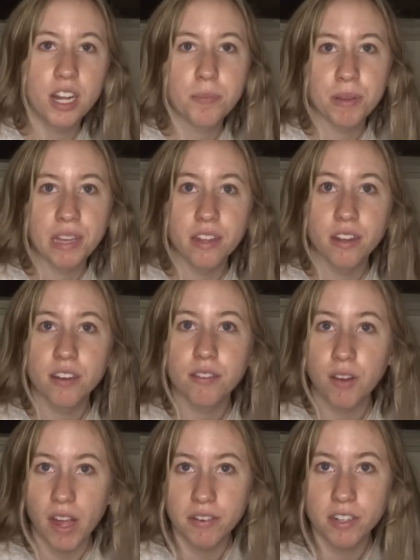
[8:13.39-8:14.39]
up in
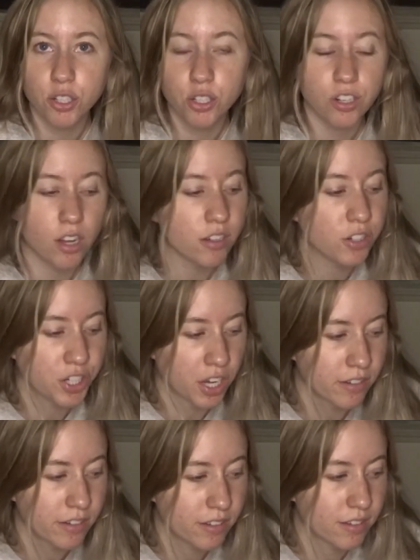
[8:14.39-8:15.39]
$500
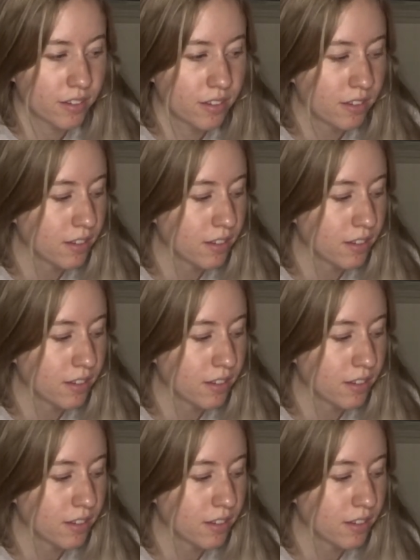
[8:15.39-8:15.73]
chunks.